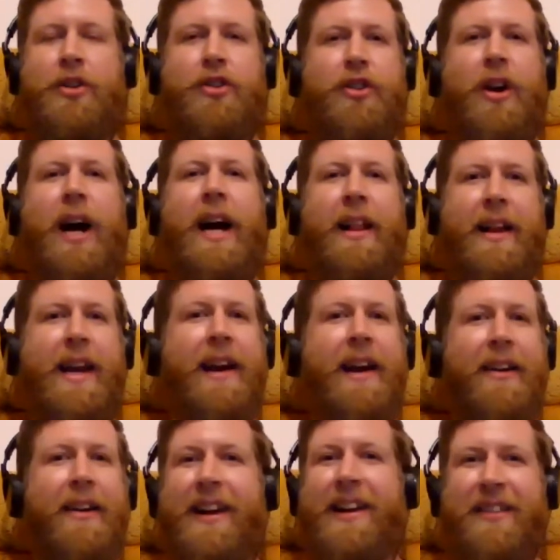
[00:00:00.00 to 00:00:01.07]
trial and
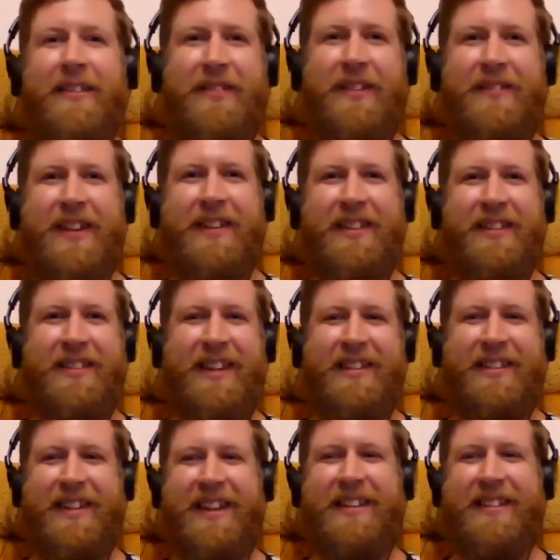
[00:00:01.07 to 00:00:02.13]
error in the 50s and
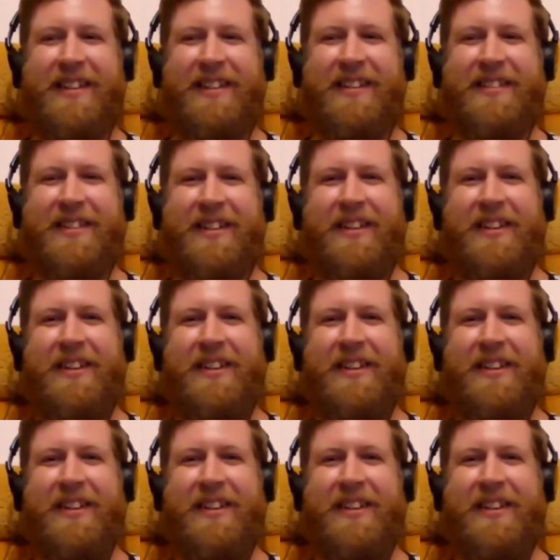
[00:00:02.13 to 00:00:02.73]
60s. And so,